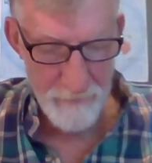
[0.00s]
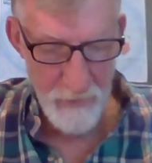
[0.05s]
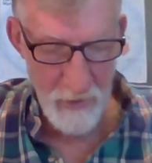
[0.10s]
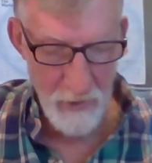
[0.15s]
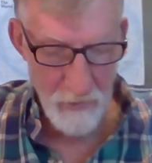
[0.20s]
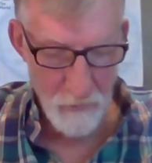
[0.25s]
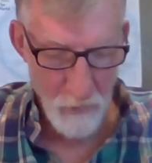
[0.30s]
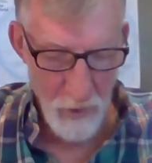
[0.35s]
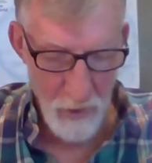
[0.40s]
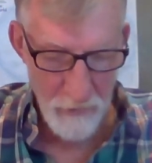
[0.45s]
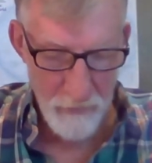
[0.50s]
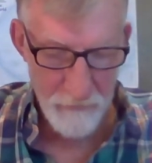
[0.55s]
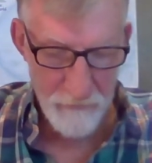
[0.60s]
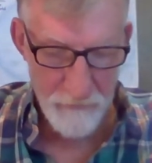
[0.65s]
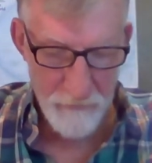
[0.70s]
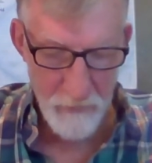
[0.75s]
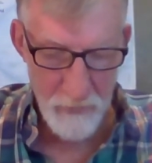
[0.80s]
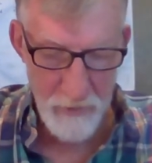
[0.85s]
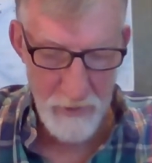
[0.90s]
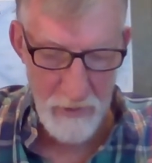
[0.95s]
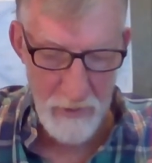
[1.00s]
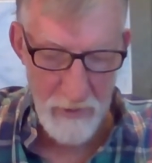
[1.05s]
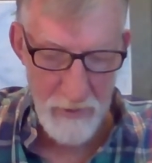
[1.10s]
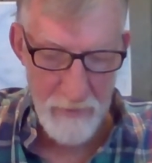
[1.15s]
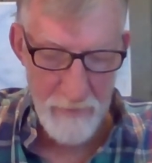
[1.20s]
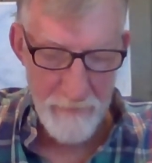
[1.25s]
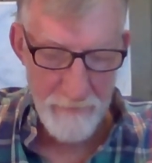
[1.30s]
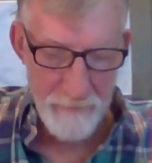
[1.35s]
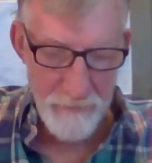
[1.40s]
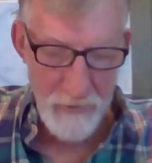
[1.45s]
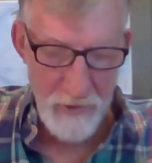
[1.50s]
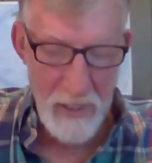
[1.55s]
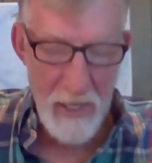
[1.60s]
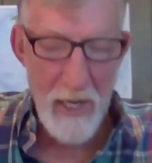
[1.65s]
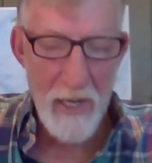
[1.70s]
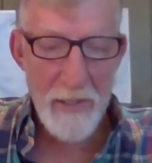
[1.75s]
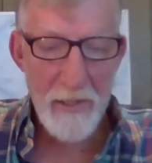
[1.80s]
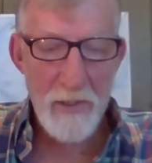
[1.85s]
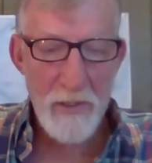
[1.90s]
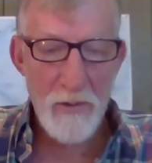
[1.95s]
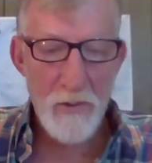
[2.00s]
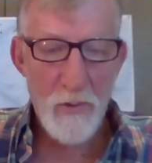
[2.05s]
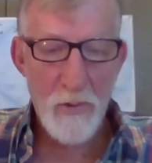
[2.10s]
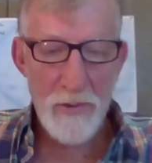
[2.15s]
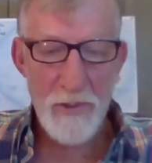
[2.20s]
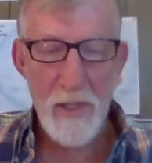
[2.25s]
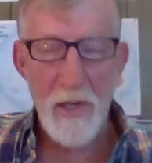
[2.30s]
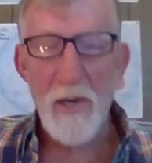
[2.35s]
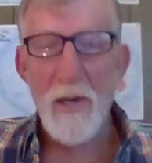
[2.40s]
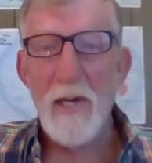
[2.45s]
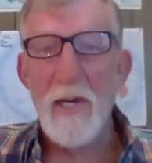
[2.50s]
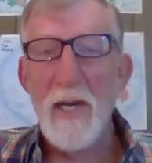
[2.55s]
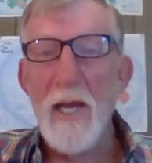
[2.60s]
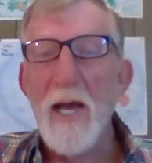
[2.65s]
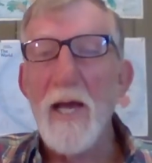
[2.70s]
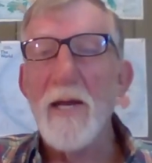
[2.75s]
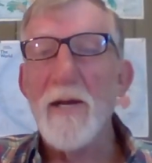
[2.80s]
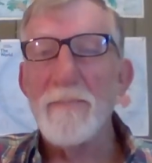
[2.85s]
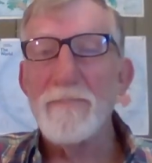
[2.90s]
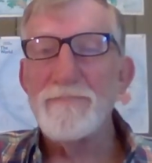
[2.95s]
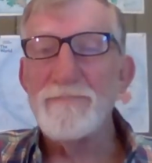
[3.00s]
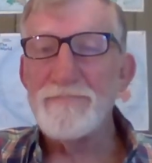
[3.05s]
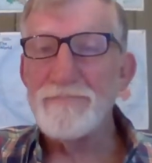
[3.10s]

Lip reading: in Rutherford County, North Carolina.